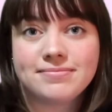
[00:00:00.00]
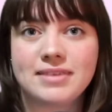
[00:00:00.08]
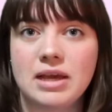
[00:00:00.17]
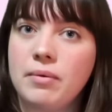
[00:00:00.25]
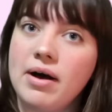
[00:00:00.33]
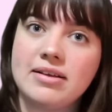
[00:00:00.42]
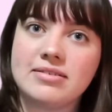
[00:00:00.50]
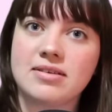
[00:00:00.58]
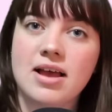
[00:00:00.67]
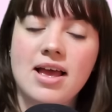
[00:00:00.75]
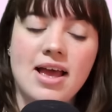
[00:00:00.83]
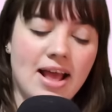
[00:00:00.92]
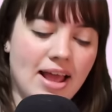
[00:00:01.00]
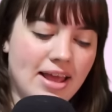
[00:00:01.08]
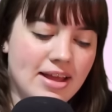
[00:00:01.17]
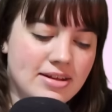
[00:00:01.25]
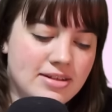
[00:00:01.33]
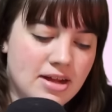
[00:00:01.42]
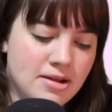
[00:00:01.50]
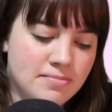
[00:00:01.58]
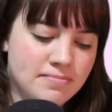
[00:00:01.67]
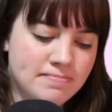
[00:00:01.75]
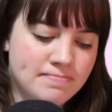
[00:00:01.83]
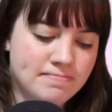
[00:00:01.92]
He was.
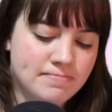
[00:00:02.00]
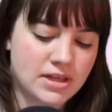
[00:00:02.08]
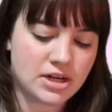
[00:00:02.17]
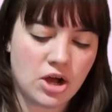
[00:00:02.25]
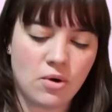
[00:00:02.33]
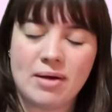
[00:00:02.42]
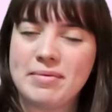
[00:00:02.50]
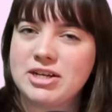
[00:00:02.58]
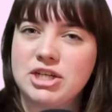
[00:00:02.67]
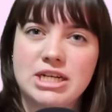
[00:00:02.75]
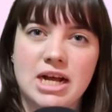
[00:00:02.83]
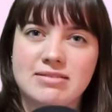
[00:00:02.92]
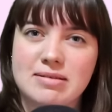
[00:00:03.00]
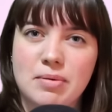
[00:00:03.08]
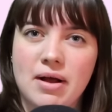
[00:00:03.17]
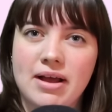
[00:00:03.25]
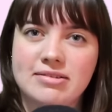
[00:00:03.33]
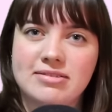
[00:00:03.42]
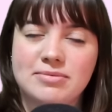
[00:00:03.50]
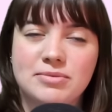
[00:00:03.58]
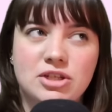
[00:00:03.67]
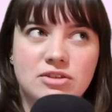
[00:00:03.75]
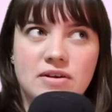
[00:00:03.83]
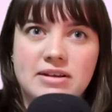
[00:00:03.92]
And, you know, I'm actually not surprised,
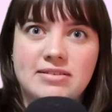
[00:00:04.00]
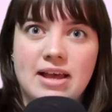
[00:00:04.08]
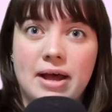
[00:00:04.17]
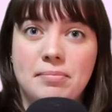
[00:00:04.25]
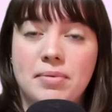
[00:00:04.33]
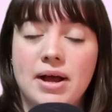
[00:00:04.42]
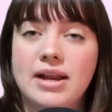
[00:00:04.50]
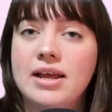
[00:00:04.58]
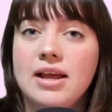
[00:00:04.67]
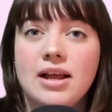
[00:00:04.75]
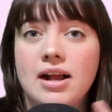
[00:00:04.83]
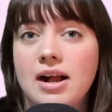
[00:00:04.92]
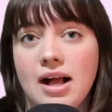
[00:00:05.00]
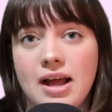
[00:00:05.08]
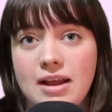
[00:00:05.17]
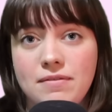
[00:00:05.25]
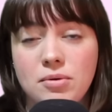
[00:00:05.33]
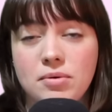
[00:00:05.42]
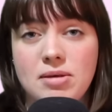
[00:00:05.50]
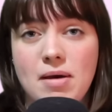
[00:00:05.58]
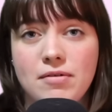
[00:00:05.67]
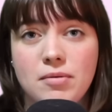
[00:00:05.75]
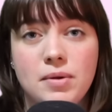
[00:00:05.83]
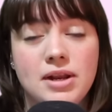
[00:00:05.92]
which is very sad. But And I feel really
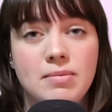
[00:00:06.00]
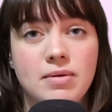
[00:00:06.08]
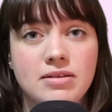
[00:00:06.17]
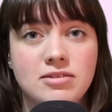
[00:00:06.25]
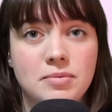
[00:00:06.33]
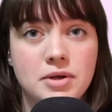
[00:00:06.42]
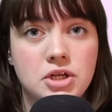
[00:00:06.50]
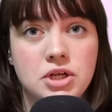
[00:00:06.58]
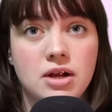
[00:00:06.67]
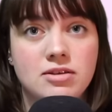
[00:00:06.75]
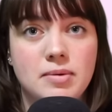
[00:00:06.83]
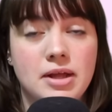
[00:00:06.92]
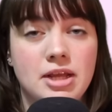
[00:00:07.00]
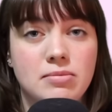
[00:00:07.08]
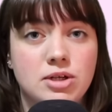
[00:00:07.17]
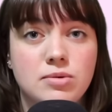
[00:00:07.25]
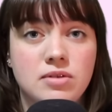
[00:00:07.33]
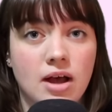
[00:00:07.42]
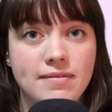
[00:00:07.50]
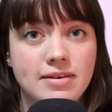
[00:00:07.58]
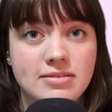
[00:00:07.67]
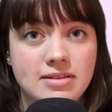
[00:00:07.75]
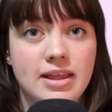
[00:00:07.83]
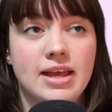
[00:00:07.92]
bad for Britney because the way she talks about him, she was
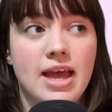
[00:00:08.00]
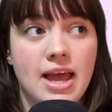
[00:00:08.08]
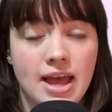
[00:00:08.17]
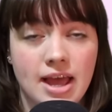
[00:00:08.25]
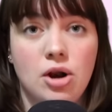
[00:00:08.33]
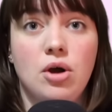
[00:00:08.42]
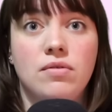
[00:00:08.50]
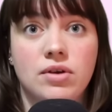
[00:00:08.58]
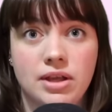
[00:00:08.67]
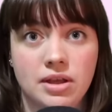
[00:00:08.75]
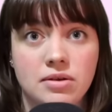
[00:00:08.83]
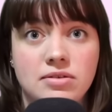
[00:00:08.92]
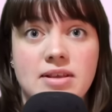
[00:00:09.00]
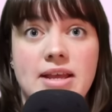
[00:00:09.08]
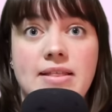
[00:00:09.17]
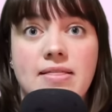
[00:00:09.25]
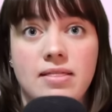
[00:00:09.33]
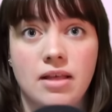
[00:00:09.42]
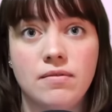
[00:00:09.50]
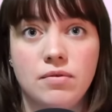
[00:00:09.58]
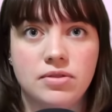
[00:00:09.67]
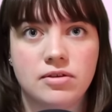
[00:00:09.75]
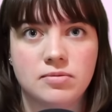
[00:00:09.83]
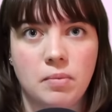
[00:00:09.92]
obviously like head over heels in love
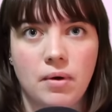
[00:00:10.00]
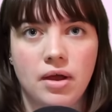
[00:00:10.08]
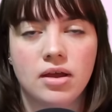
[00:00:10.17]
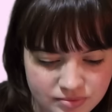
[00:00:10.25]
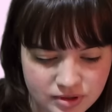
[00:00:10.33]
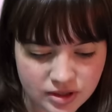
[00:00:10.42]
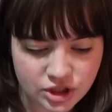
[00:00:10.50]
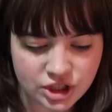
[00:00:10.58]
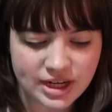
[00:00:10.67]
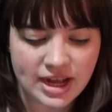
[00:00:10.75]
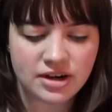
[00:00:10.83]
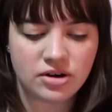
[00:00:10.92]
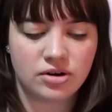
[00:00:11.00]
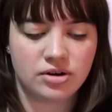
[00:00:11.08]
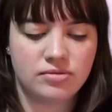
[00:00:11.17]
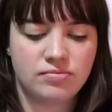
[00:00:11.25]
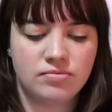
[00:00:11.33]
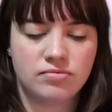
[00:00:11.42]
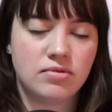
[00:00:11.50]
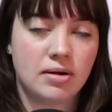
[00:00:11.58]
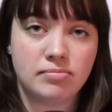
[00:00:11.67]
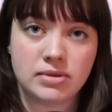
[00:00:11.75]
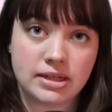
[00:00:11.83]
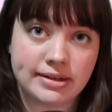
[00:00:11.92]
with this boy. She kind of heard
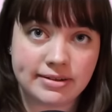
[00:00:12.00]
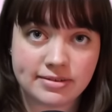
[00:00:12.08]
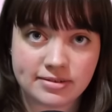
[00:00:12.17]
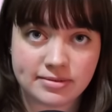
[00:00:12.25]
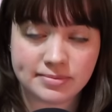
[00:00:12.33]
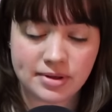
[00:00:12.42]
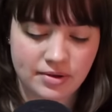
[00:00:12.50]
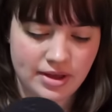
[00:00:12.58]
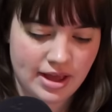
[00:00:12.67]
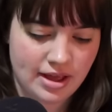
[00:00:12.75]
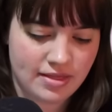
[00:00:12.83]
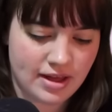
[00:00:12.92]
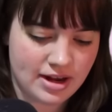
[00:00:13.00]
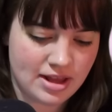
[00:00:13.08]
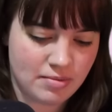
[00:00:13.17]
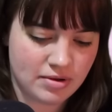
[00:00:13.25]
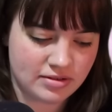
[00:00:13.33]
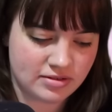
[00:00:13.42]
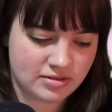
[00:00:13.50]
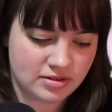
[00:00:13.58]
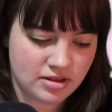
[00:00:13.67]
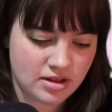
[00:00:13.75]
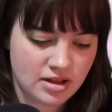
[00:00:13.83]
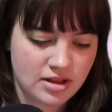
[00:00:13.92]
rumblings, okay, that he was
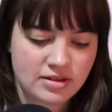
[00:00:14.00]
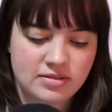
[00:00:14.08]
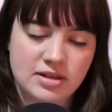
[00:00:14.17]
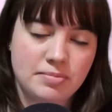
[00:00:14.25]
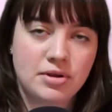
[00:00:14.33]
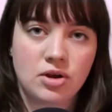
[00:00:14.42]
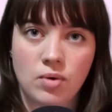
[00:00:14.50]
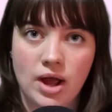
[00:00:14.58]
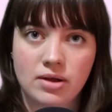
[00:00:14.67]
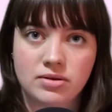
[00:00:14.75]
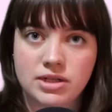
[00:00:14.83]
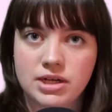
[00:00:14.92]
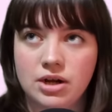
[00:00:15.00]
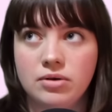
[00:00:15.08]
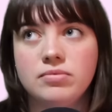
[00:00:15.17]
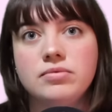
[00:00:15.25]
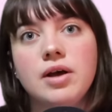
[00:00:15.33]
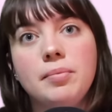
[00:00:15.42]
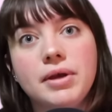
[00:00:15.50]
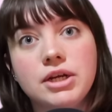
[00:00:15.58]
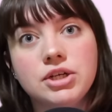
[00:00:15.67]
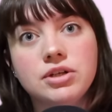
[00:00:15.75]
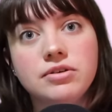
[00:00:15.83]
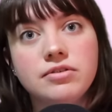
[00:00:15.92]
sleeping around, you know, saw
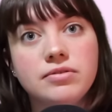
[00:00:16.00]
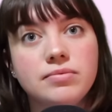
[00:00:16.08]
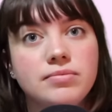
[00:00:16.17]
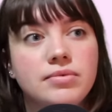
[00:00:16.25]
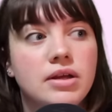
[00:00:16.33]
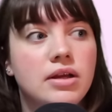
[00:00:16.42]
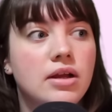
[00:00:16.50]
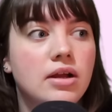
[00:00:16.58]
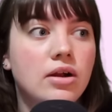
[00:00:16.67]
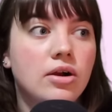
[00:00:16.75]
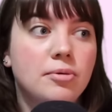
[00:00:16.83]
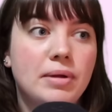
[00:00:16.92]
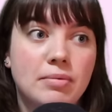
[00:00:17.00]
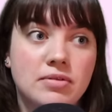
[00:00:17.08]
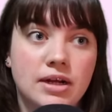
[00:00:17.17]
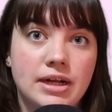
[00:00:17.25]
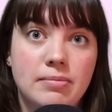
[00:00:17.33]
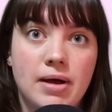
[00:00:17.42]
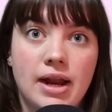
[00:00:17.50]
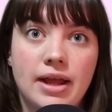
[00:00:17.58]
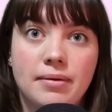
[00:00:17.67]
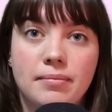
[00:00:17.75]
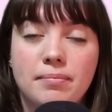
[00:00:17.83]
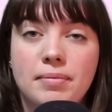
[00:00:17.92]
pictures, heard people talking about
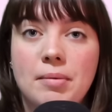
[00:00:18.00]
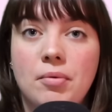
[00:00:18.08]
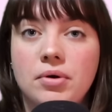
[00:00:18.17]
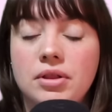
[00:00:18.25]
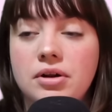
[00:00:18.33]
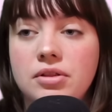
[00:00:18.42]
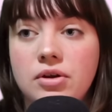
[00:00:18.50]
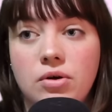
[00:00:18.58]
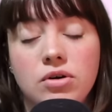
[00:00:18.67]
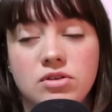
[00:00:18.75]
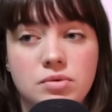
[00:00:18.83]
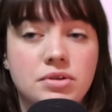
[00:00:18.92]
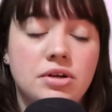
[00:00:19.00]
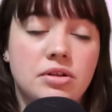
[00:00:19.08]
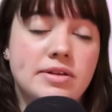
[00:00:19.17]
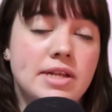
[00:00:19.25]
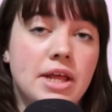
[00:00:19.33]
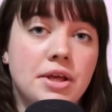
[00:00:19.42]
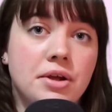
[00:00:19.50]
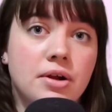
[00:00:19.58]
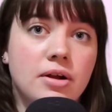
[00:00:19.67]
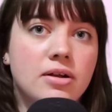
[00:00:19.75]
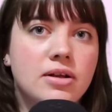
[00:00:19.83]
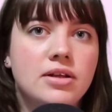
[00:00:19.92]
it. The girls were literally telling her.